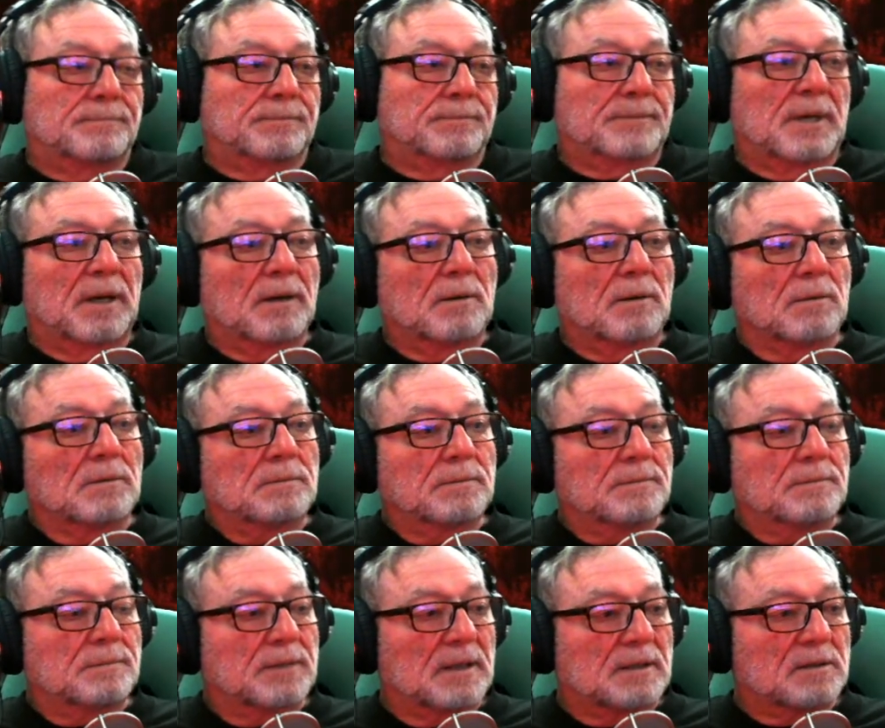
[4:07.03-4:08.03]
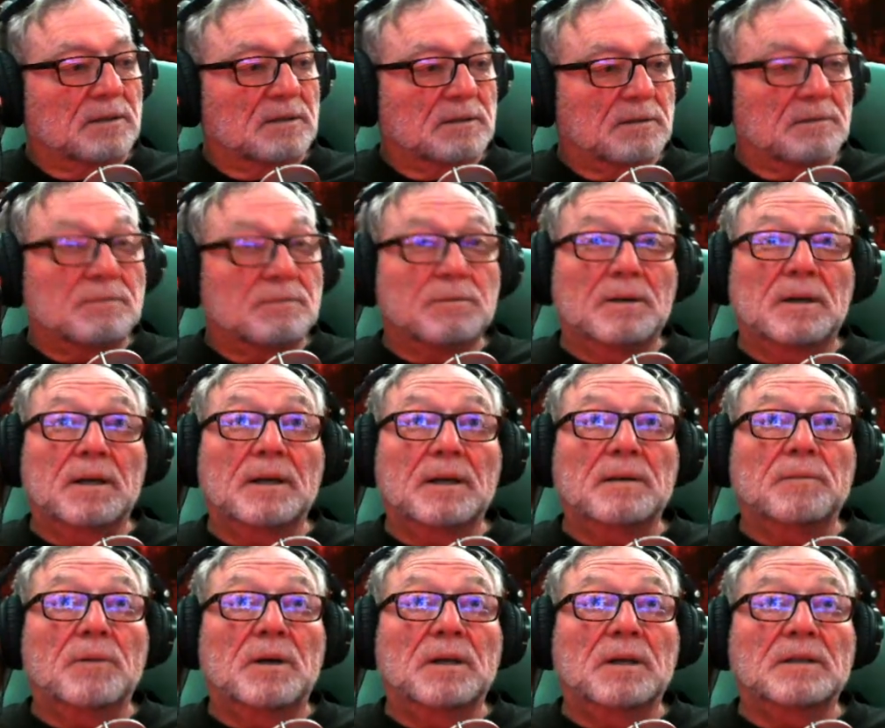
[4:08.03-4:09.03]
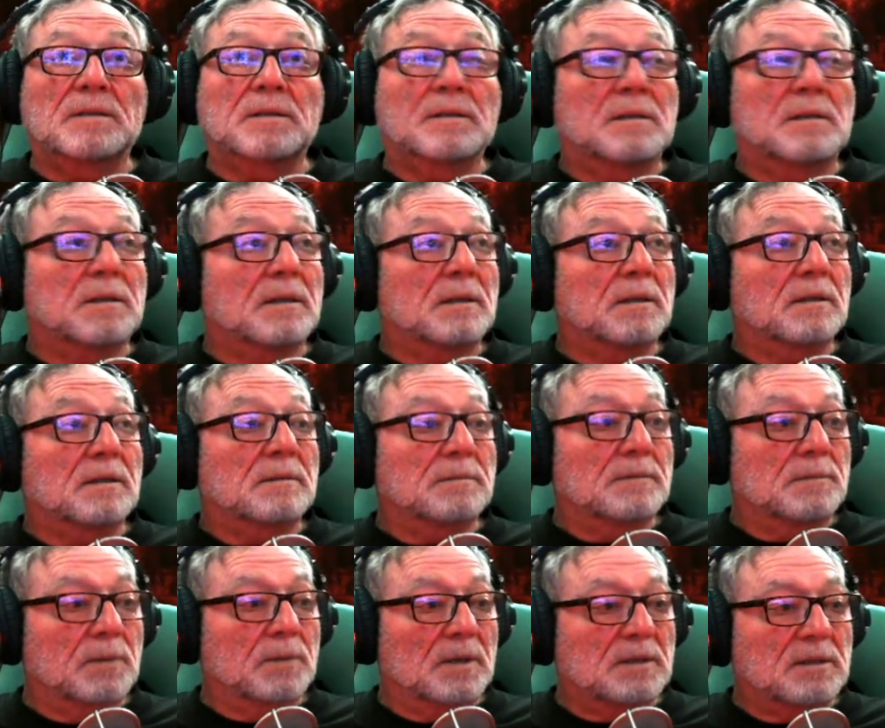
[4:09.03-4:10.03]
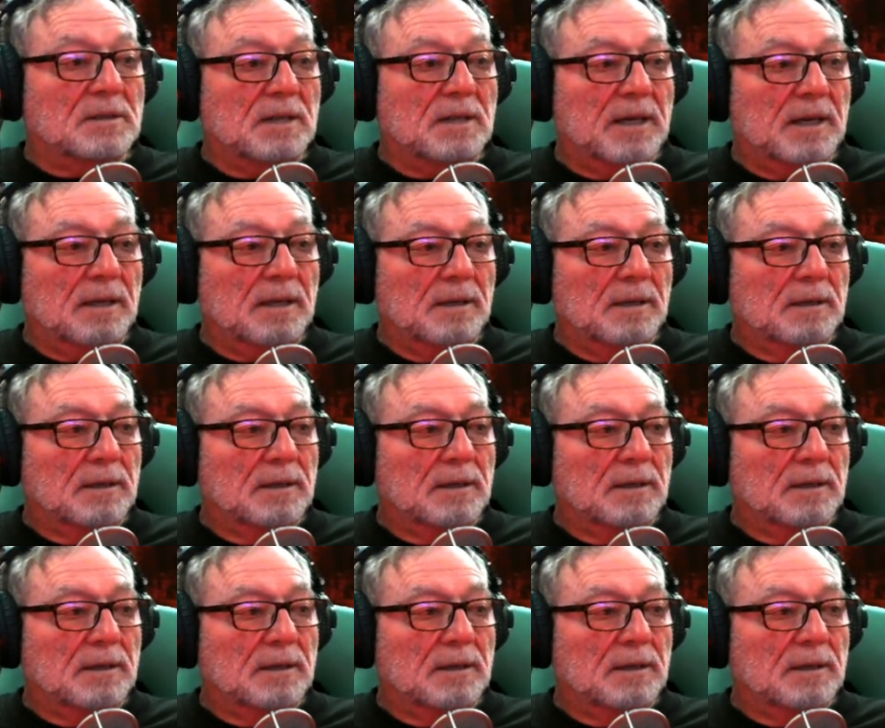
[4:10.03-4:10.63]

I don't know. That's what it's saying.